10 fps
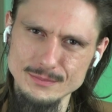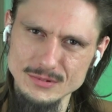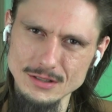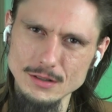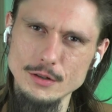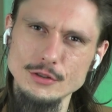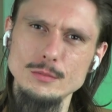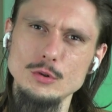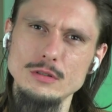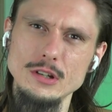psychological
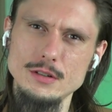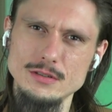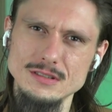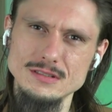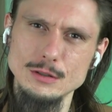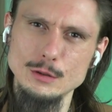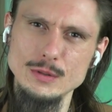motivations inside of